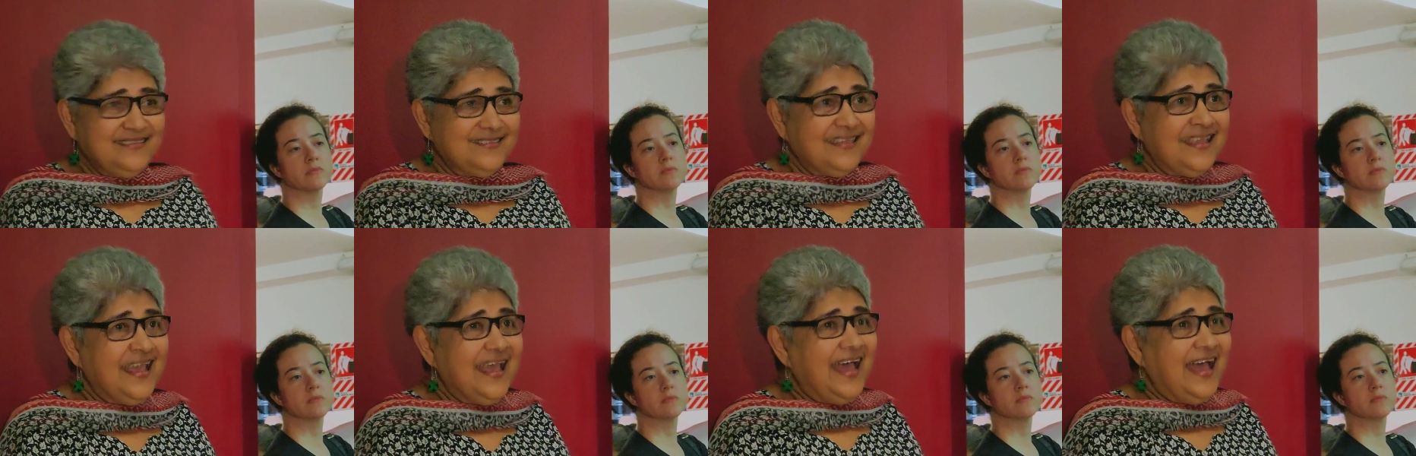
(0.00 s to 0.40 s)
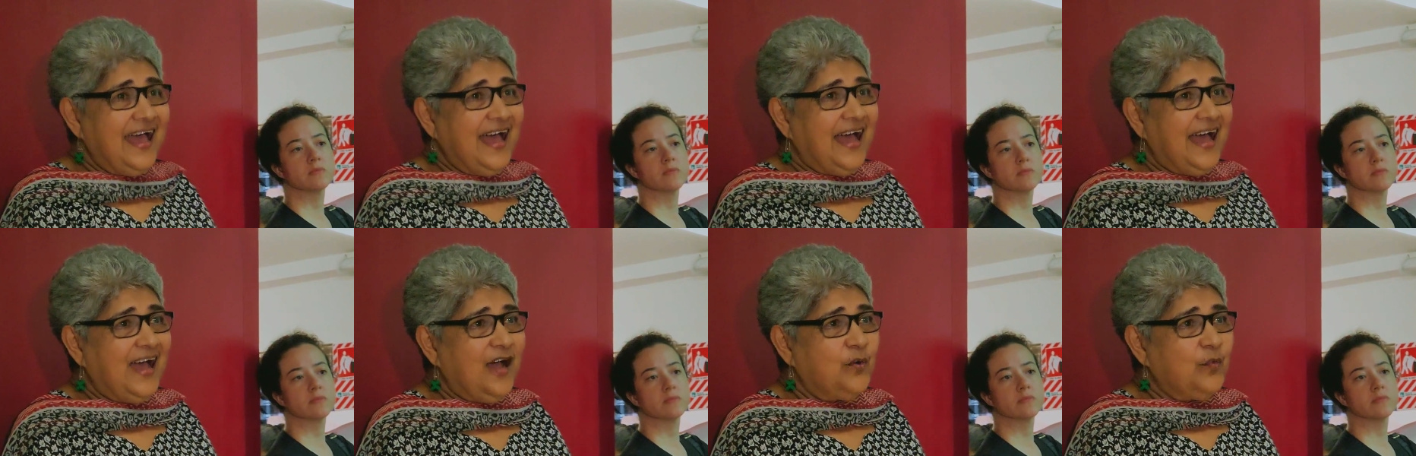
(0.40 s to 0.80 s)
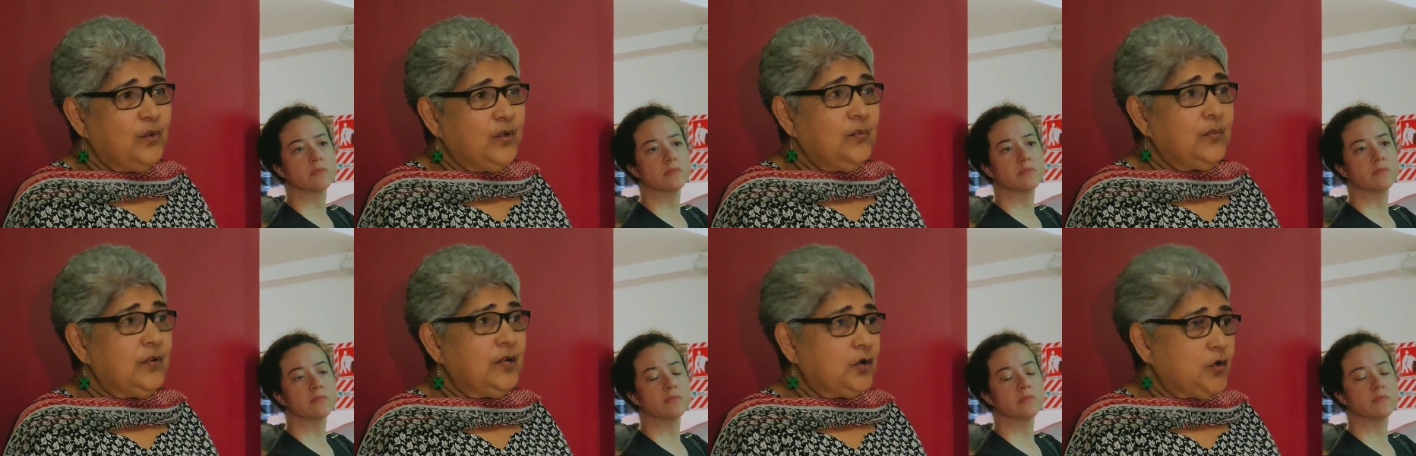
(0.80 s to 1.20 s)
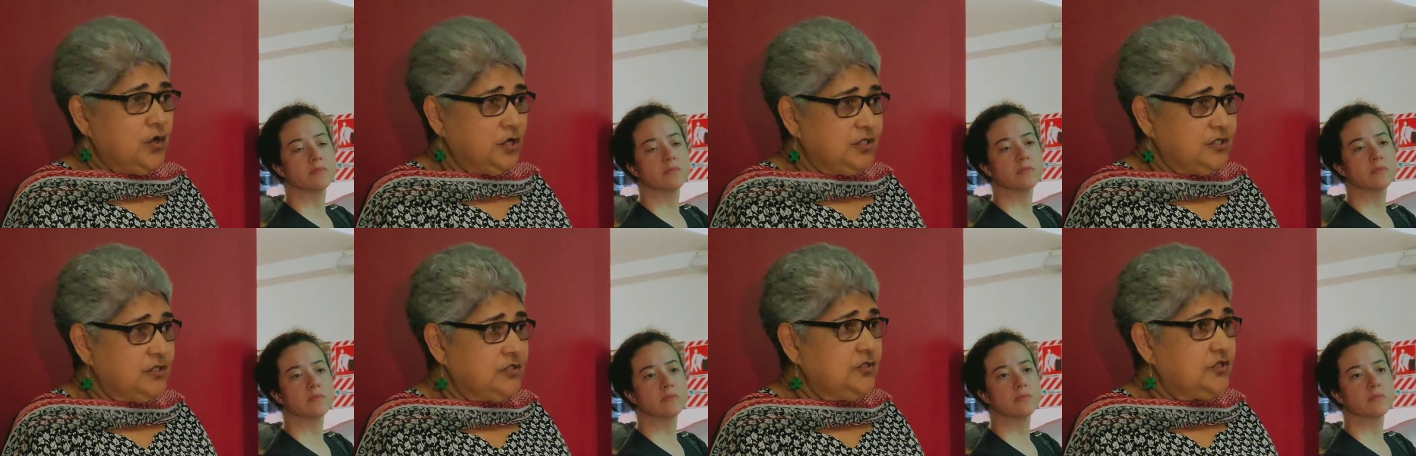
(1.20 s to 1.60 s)
Speaker 1: Mm -hmm. uh, we will
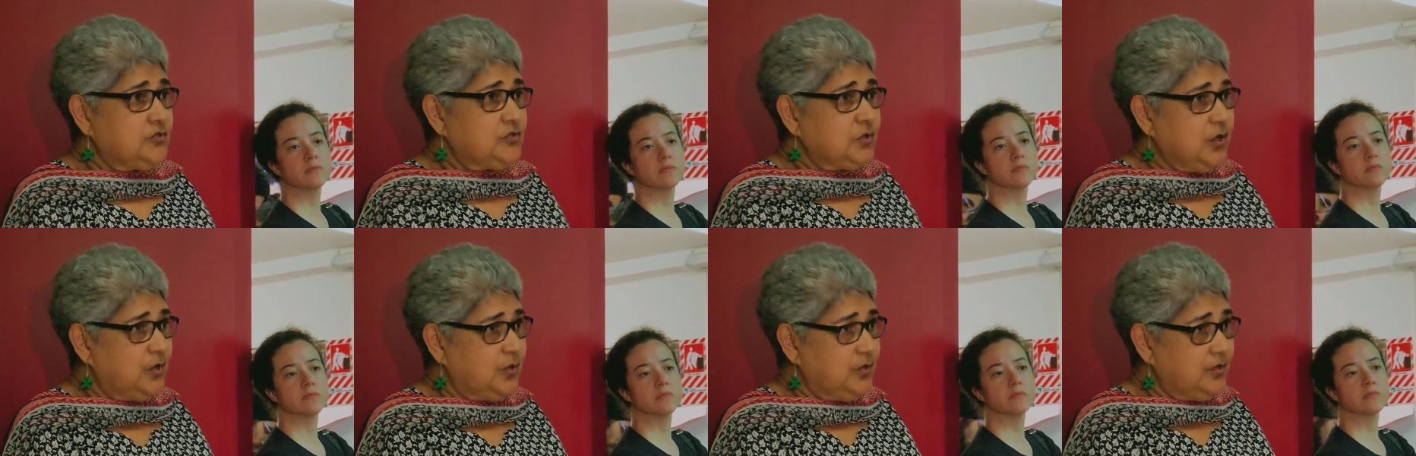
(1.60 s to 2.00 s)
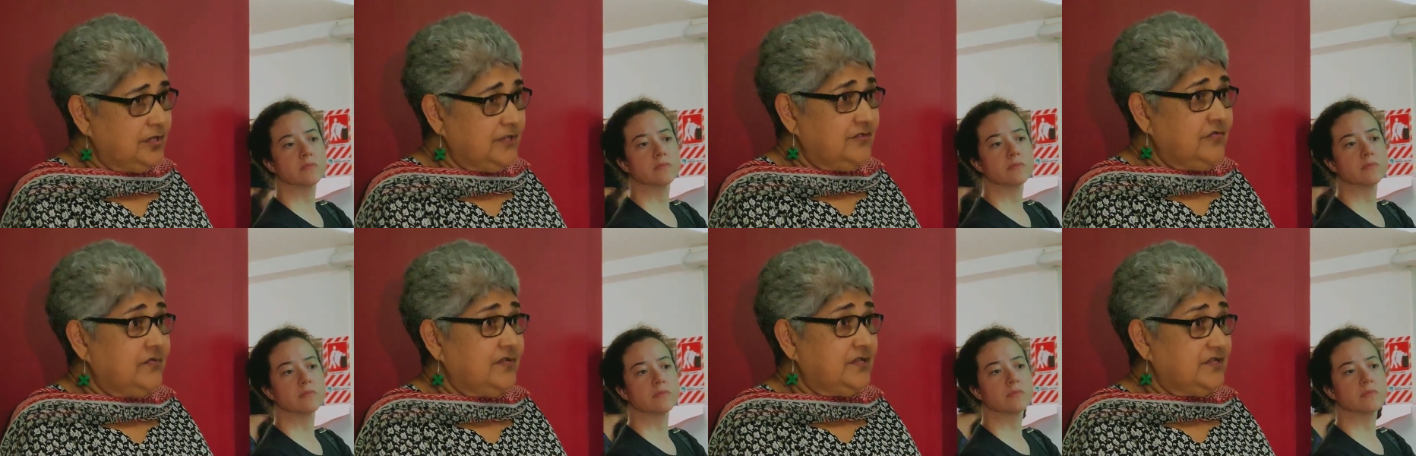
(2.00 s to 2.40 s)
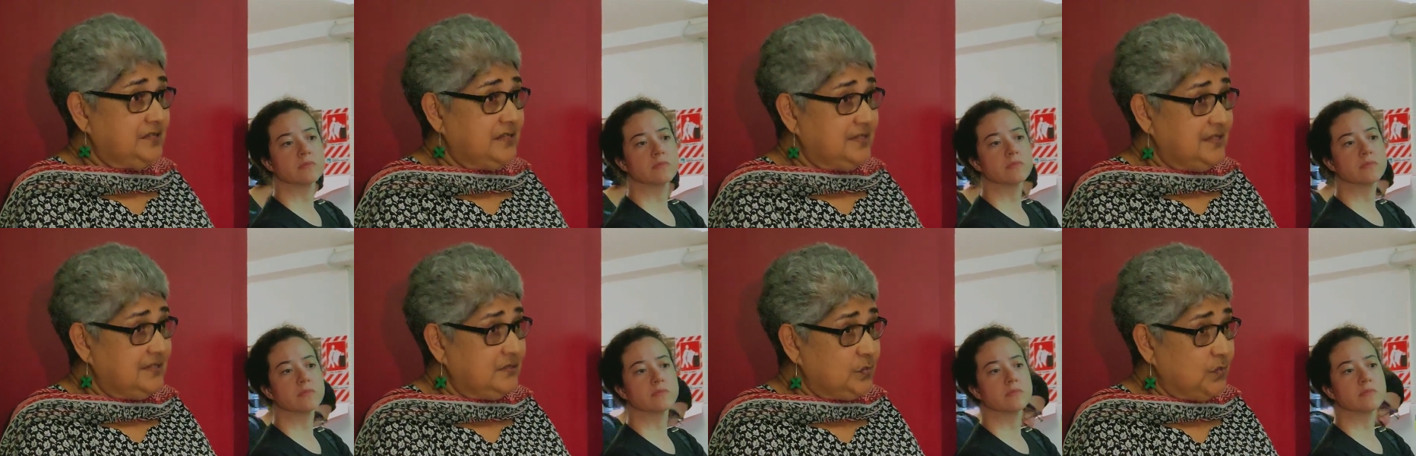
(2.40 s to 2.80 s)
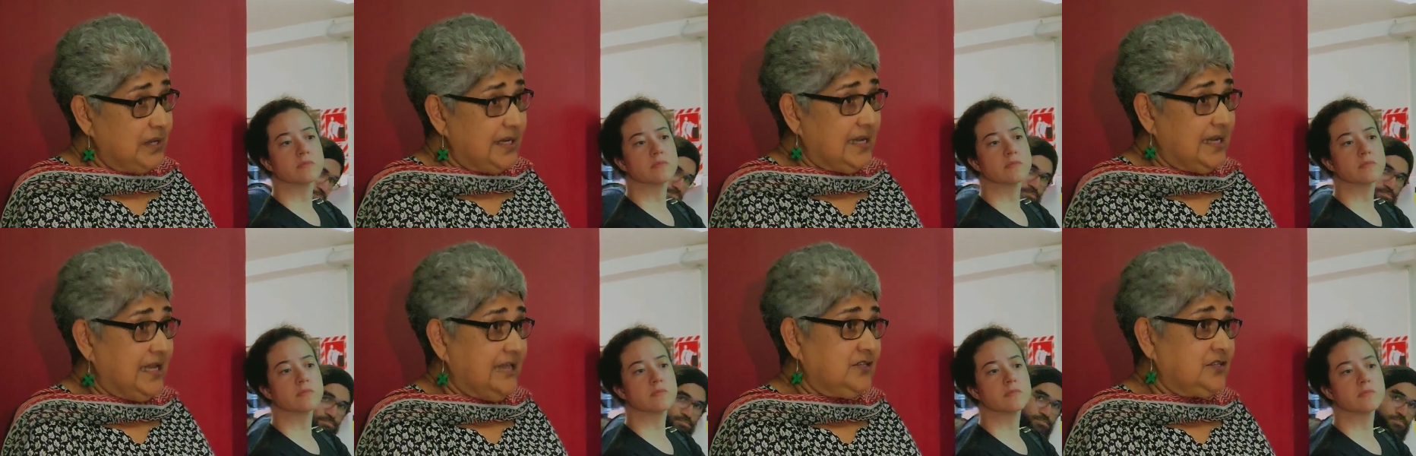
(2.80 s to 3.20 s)
continue to hold these vigils,
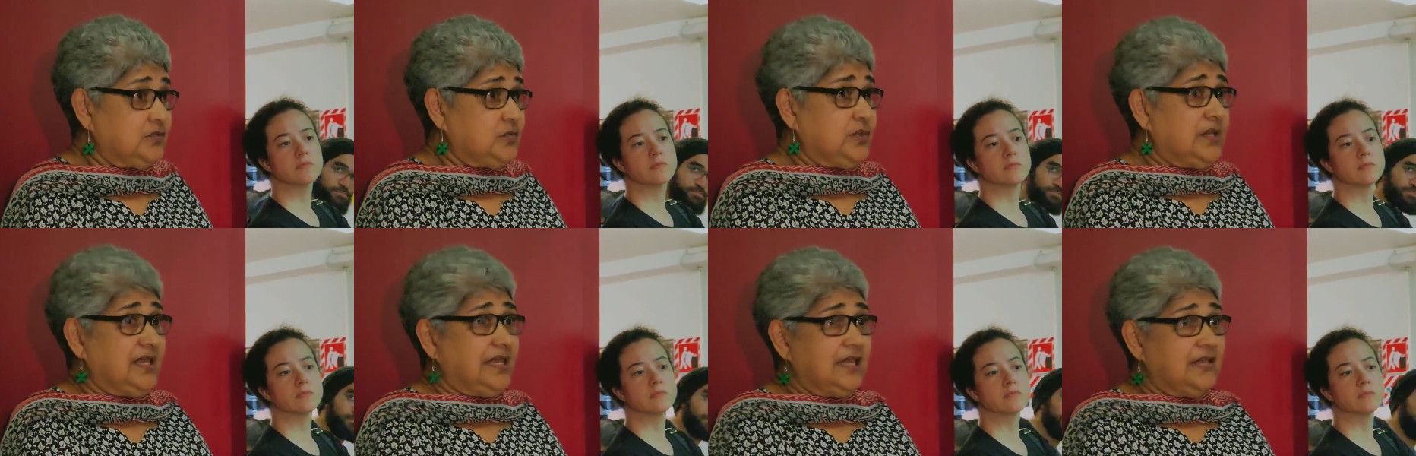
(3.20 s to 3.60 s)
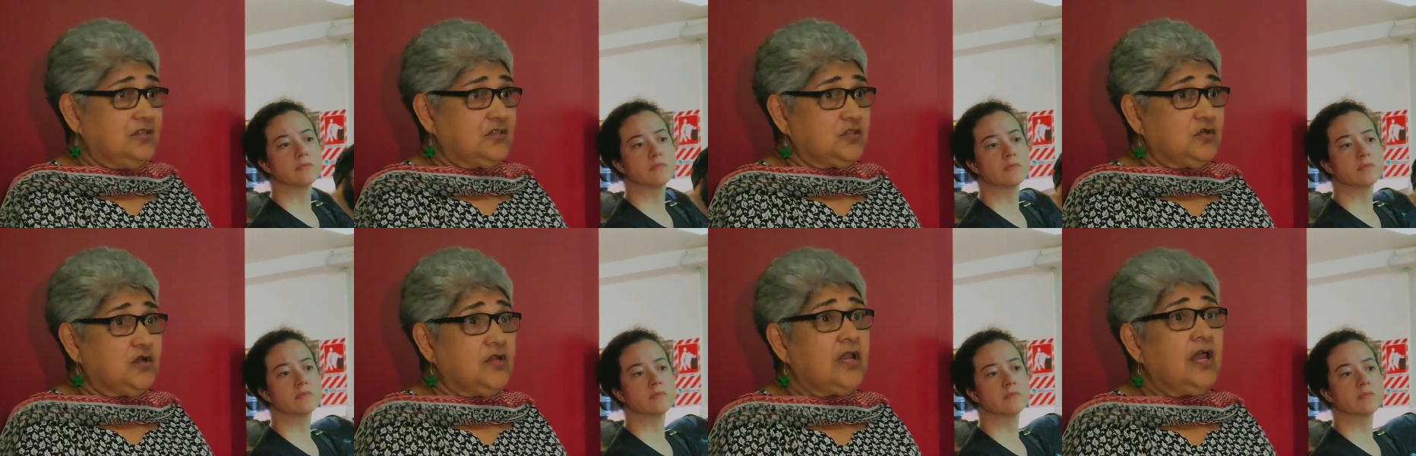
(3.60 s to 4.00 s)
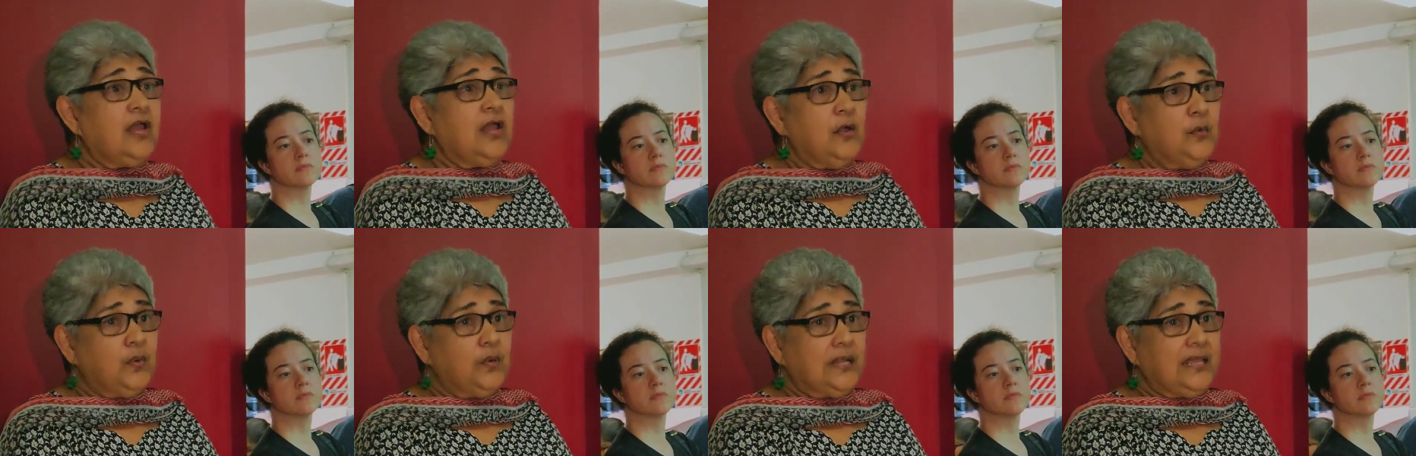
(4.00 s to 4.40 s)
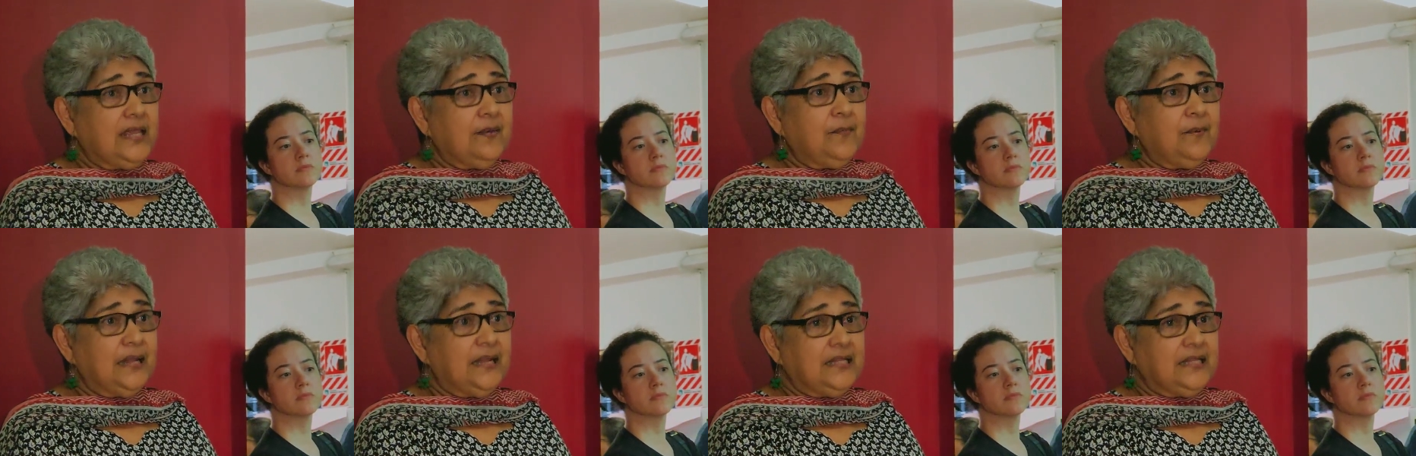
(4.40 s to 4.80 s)
one next week and so on. We'll
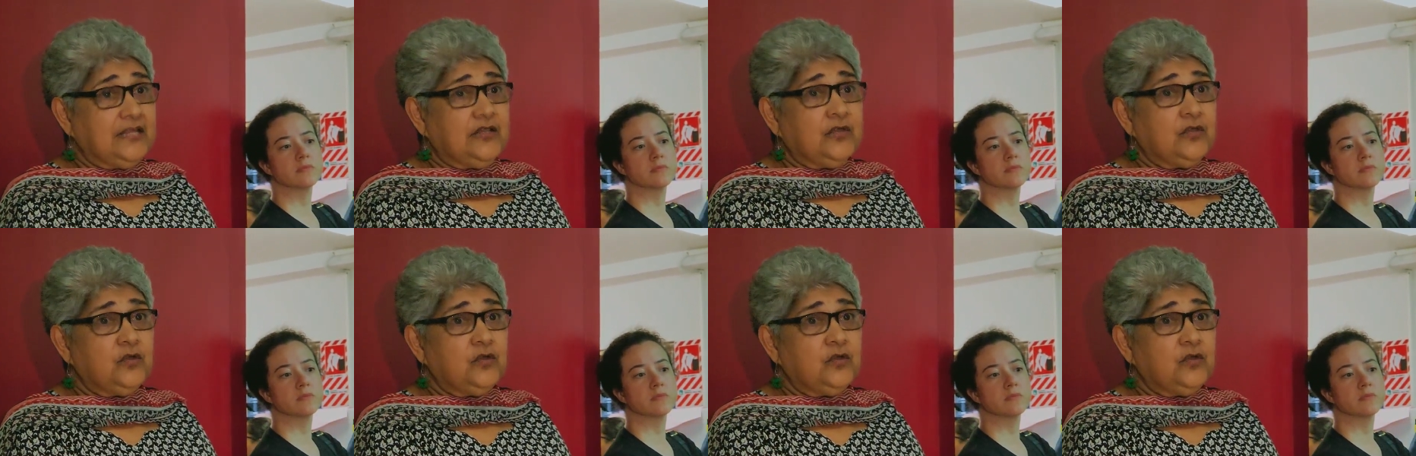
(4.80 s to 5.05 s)
keep letting you